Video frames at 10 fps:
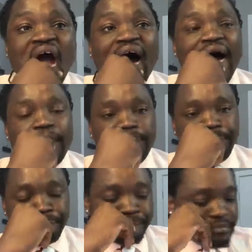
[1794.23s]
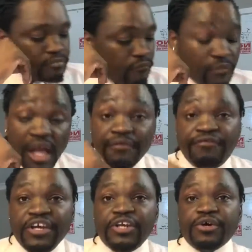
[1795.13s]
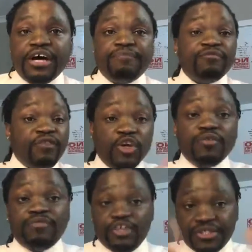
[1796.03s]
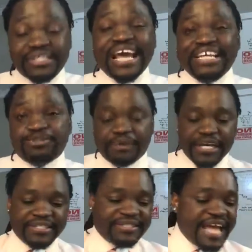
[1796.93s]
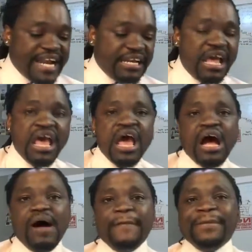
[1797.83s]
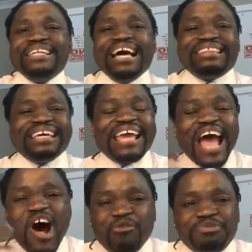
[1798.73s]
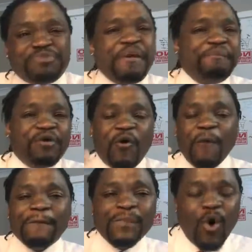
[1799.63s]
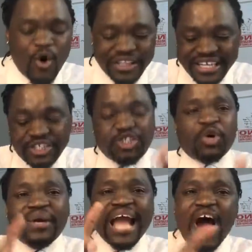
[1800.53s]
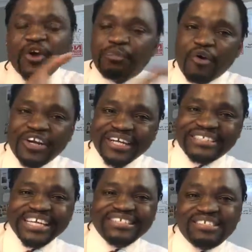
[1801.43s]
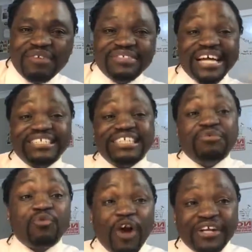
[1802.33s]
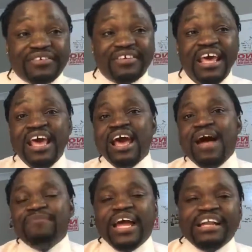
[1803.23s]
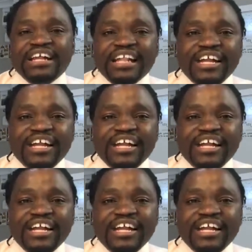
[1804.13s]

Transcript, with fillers: um, video, um, you know, stage because then um, nothing helps people more than showing how your product and service actually works, and, um, and, and